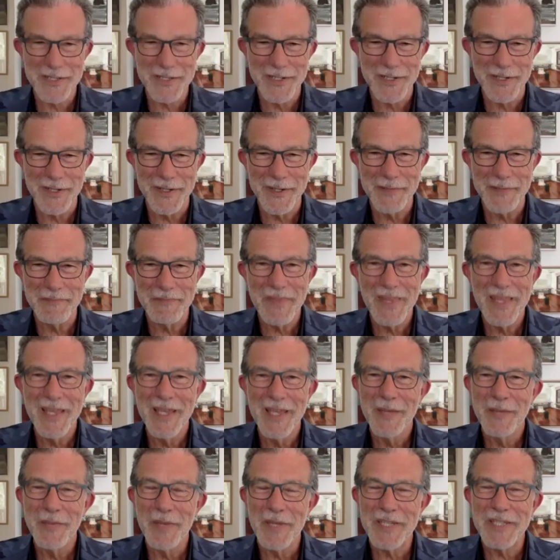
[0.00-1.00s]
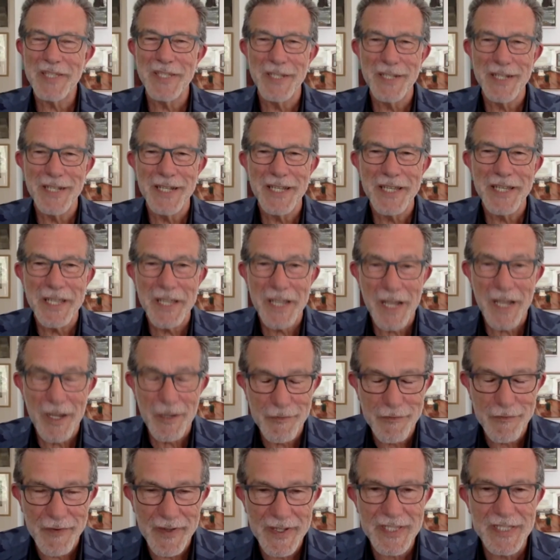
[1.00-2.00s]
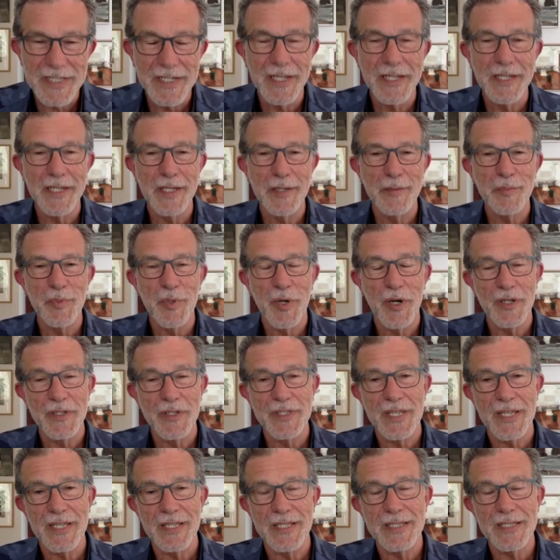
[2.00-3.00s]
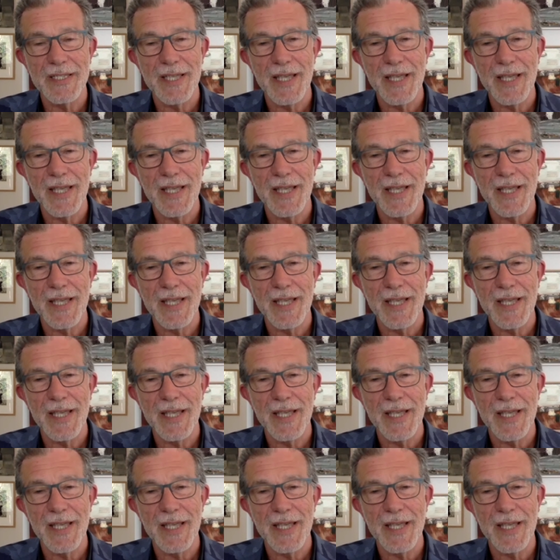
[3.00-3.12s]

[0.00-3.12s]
time. But certainly a fascinating process.